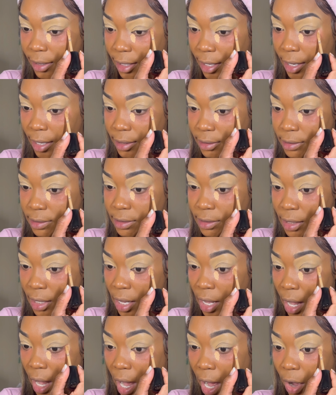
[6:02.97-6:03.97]
that.
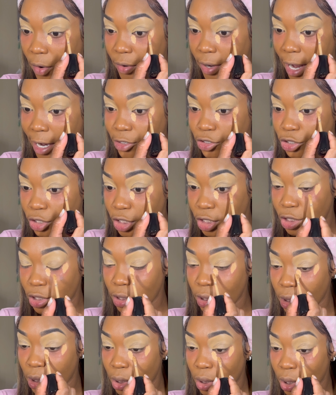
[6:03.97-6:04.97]
I would
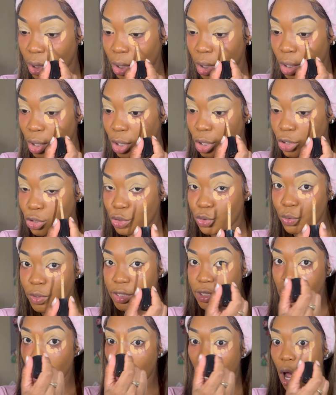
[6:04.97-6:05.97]
actually do
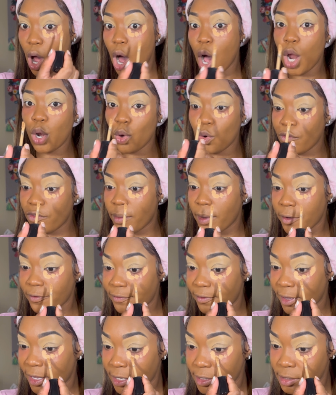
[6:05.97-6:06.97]
it all over my
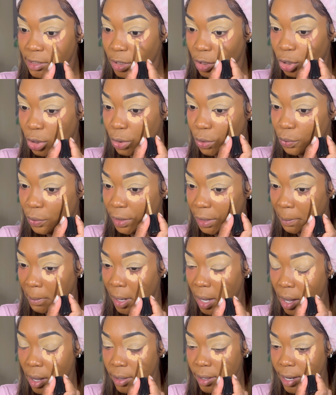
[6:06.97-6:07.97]
face, including
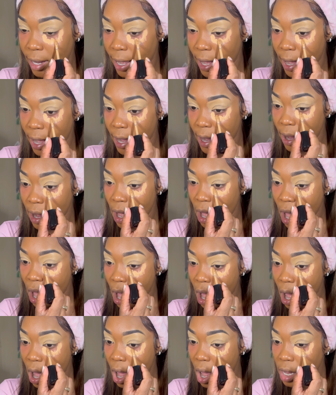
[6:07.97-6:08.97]
my under eye,
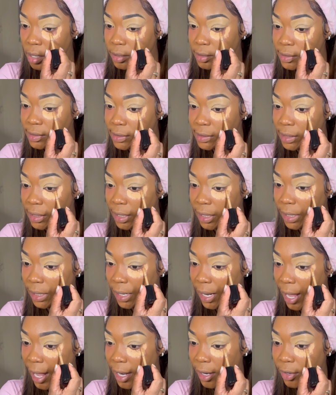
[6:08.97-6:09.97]
until
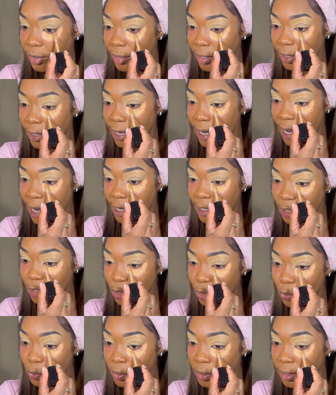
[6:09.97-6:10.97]
I learned that, you
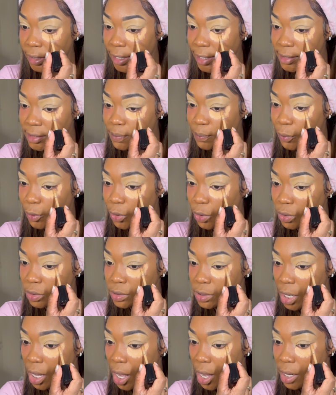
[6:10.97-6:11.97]
know, the less
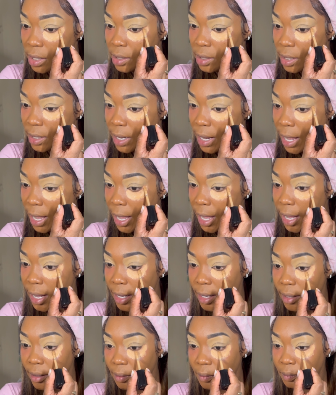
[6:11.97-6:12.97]
product under the
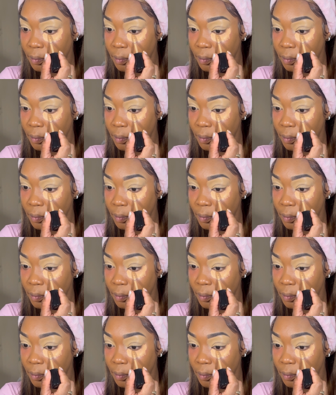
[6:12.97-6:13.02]
eye